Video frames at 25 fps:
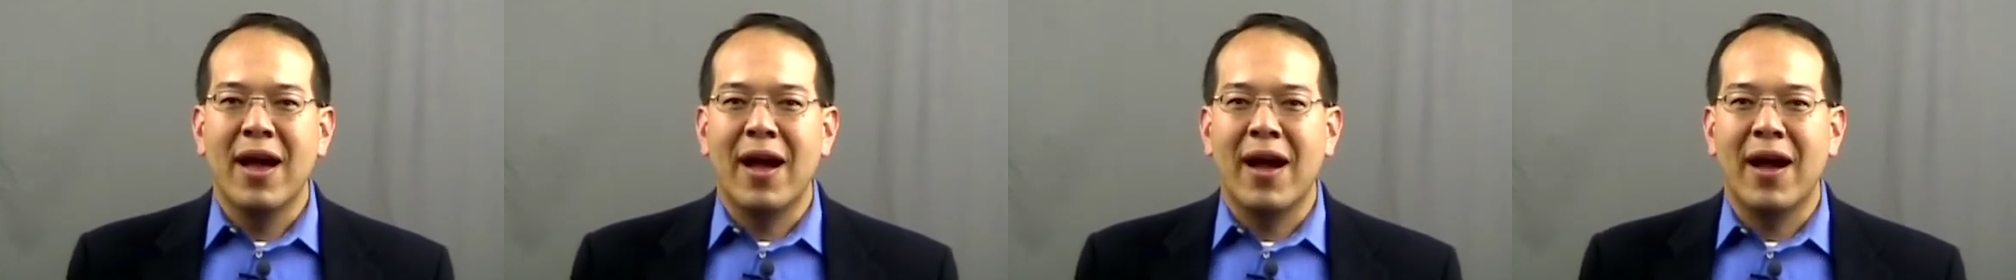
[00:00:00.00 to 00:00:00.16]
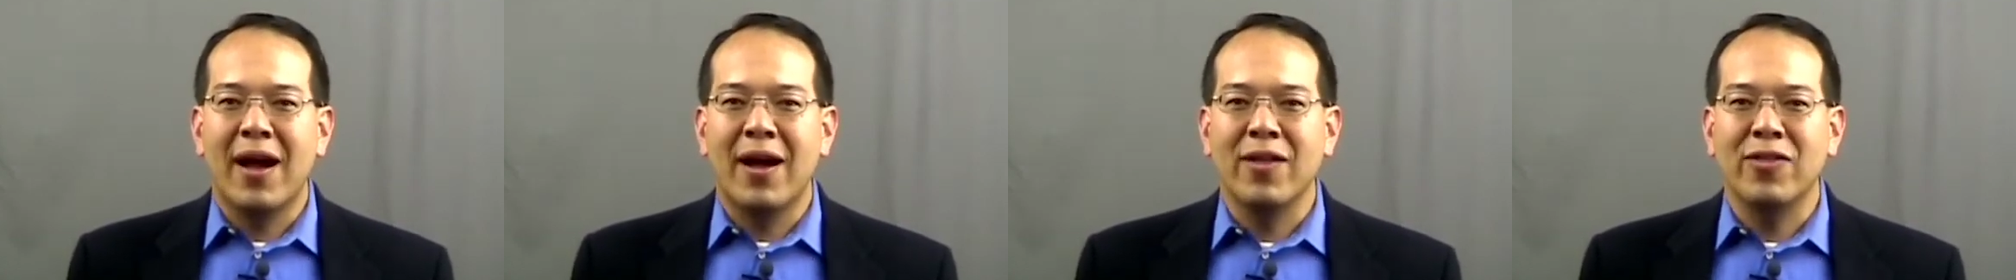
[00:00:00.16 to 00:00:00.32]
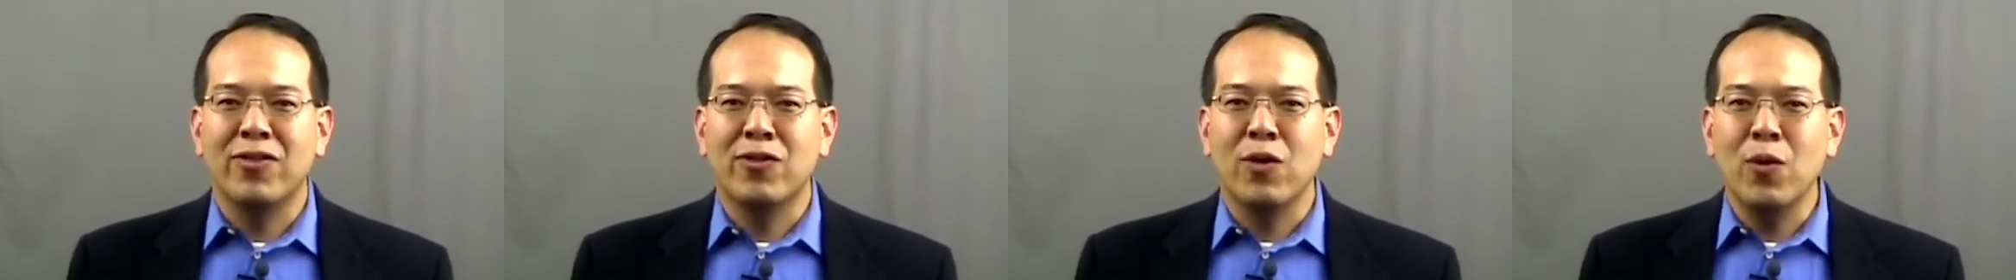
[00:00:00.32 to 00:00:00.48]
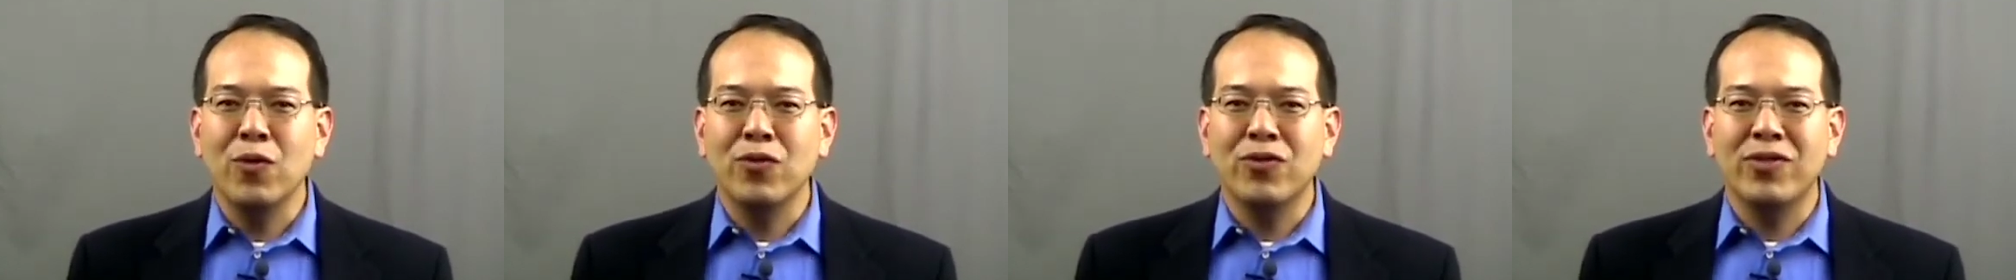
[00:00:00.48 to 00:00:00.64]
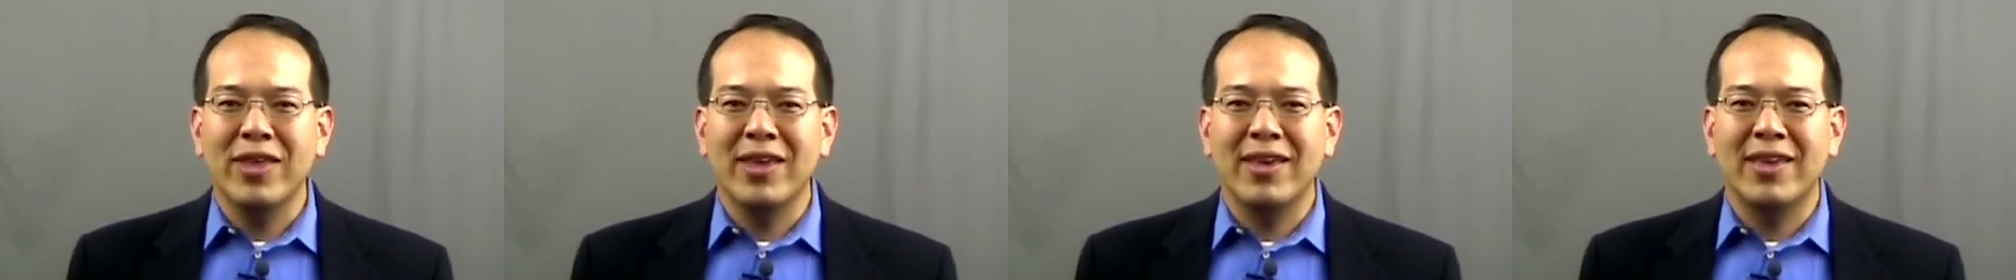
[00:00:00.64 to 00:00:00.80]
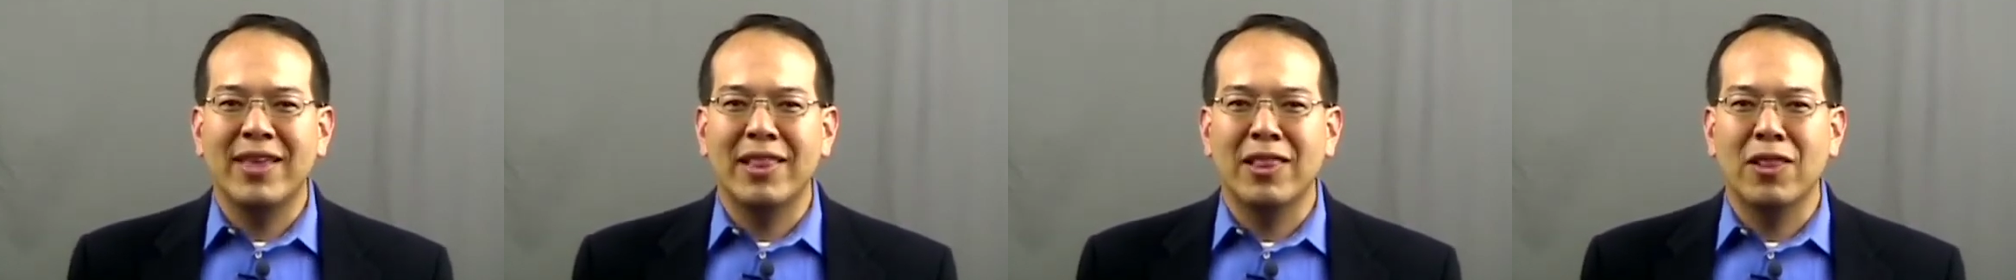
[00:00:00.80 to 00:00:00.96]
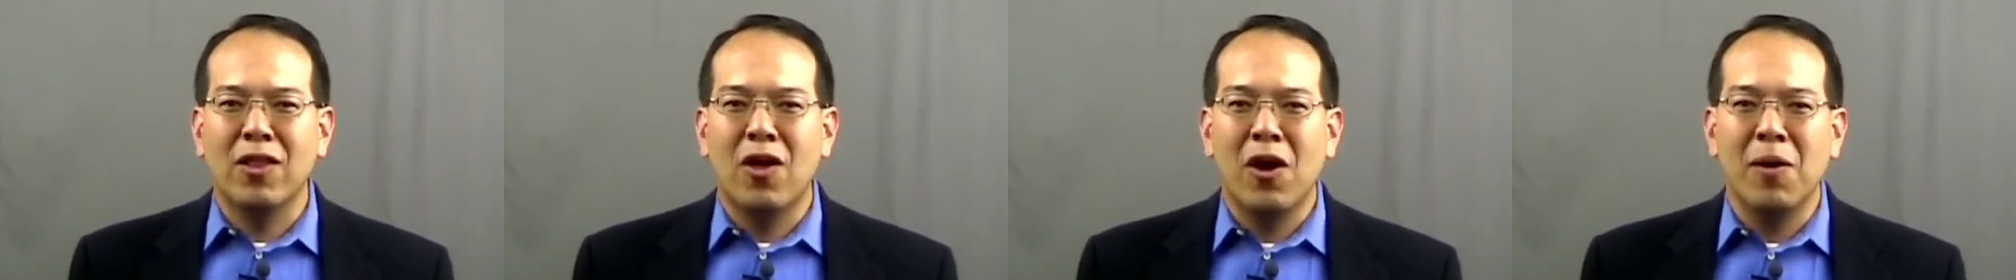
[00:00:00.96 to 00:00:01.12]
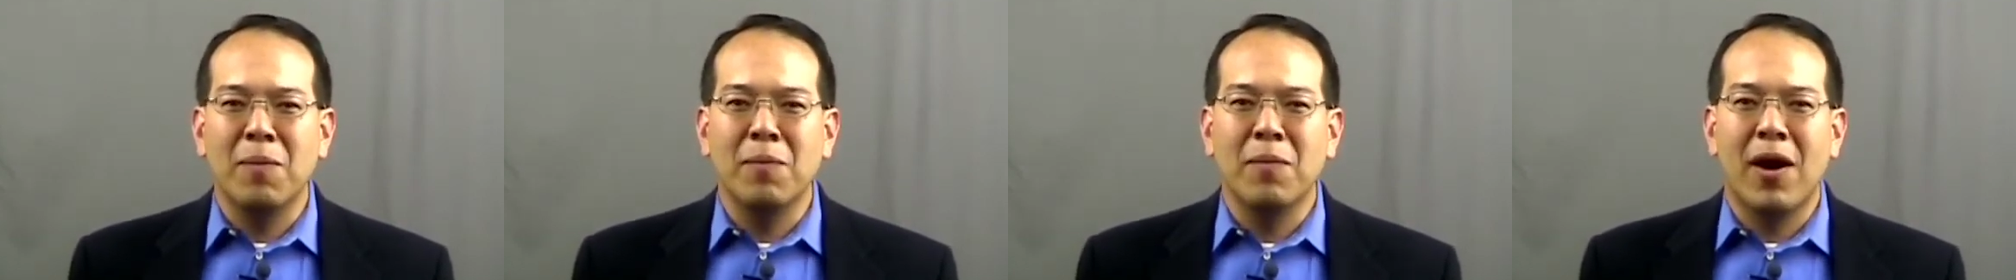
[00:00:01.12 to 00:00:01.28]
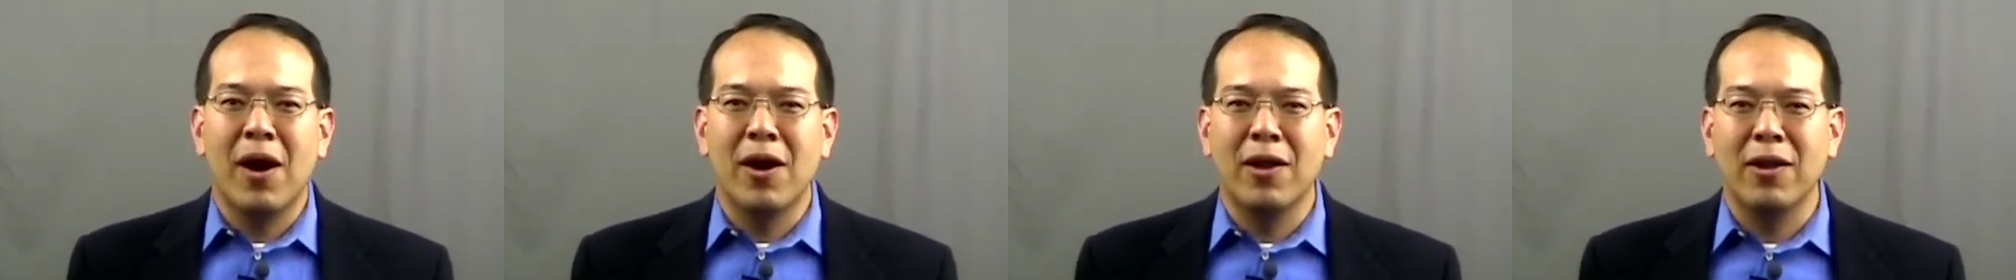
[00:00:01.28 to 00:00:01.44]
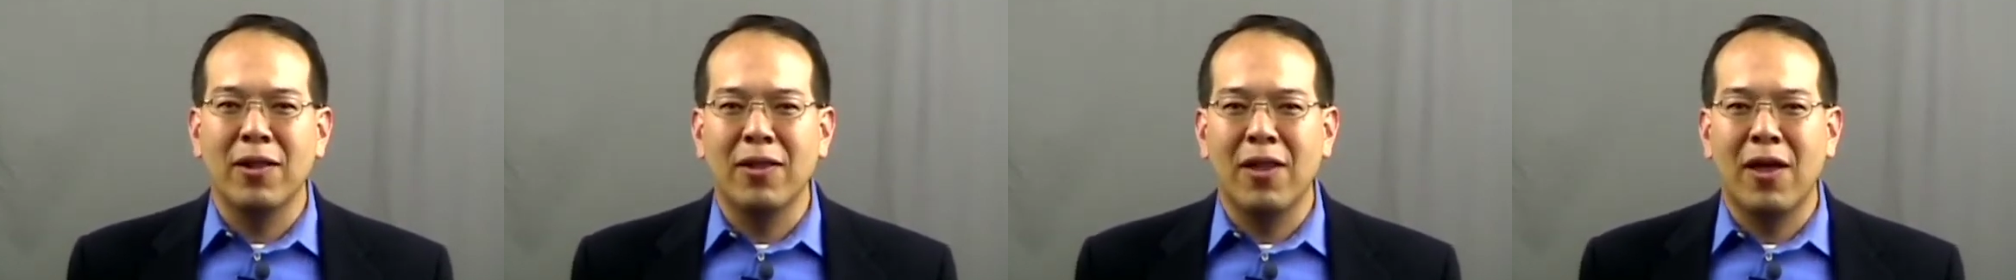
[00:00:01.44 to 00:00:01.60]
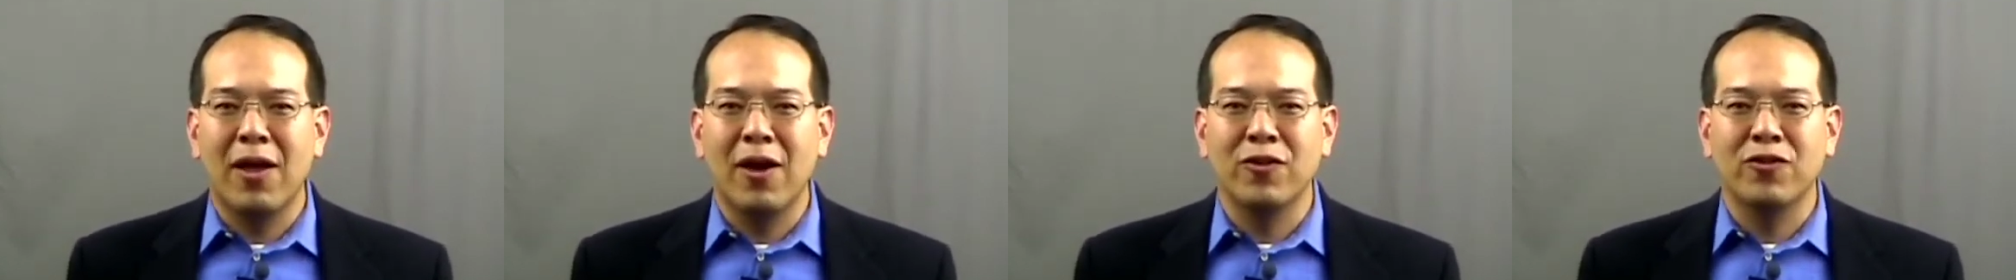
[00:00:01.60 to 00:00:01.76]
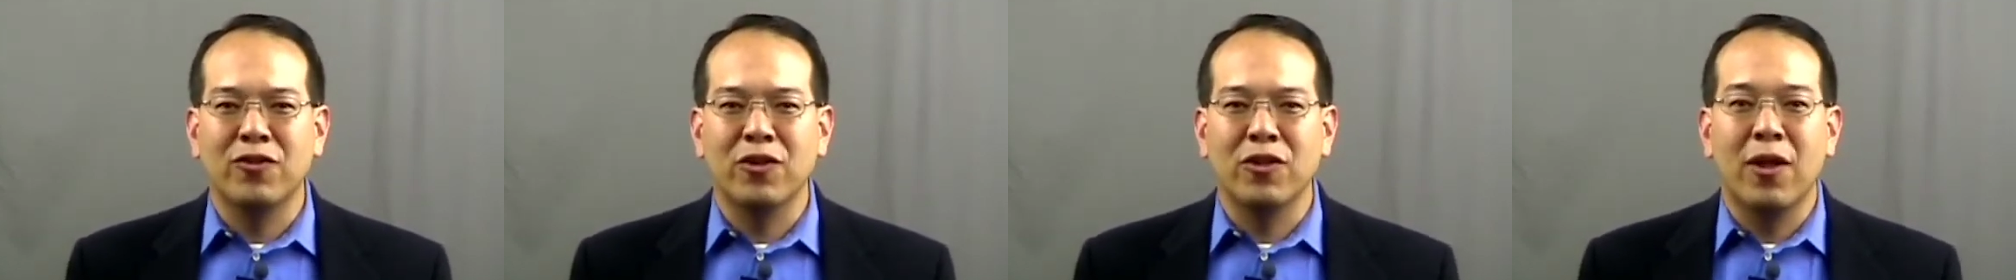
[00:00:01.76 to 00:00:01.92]
Uh, don't think in long
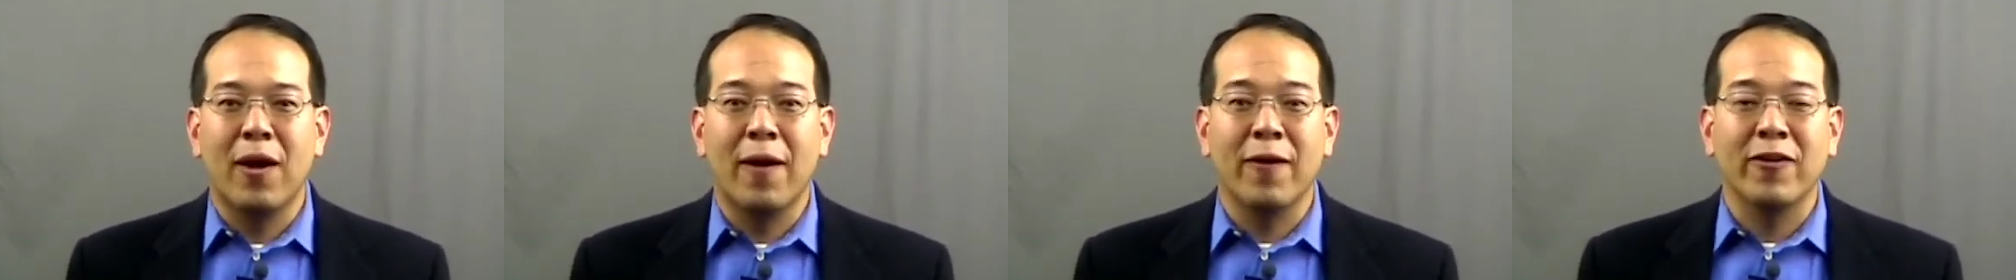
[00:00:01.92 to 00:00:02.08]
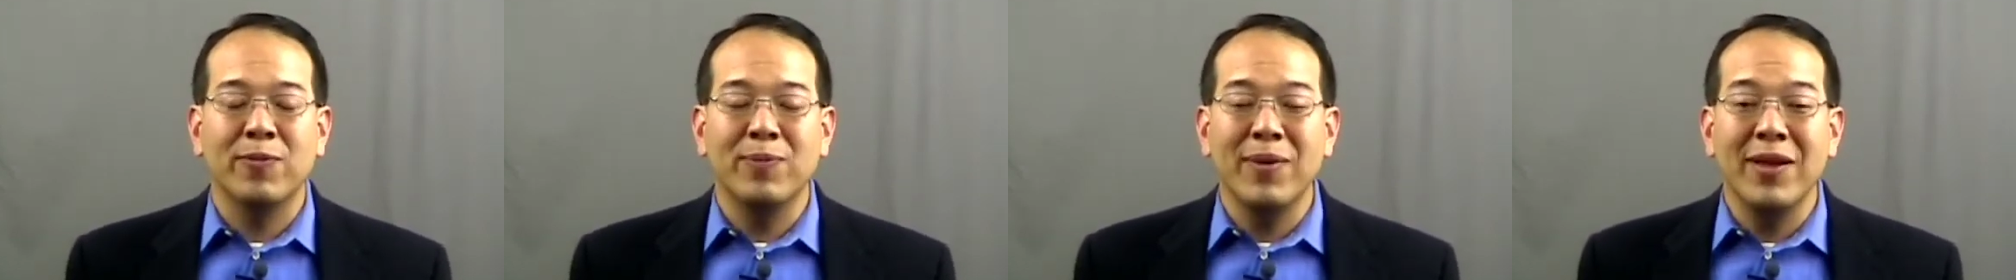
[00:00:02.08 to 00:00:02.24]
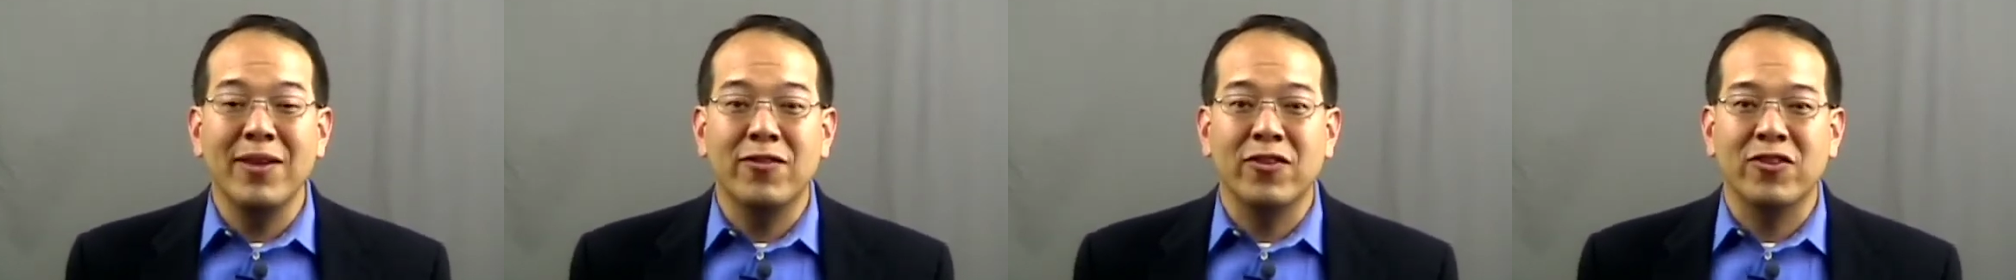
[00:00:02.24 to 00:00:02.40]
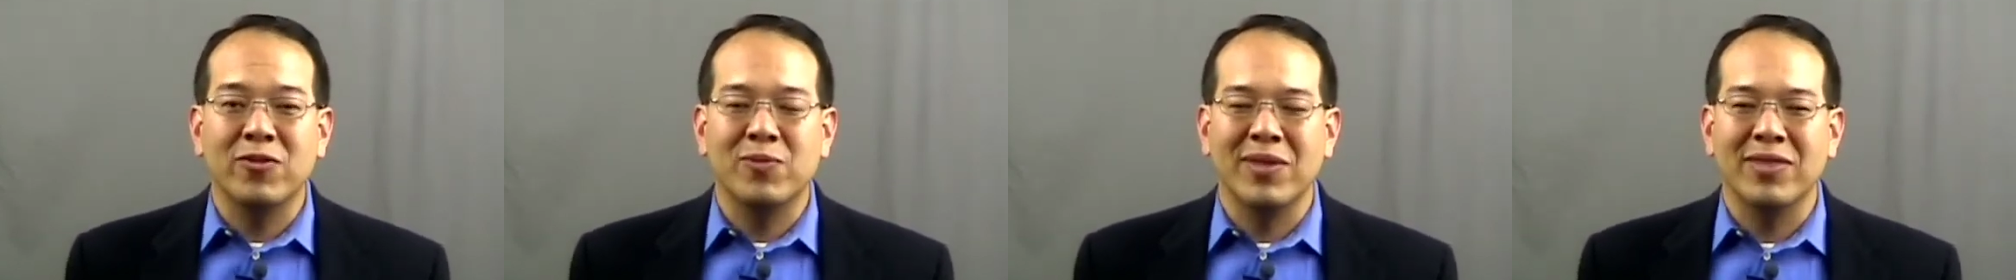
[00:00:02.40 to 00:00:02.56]
monologues or long speeches,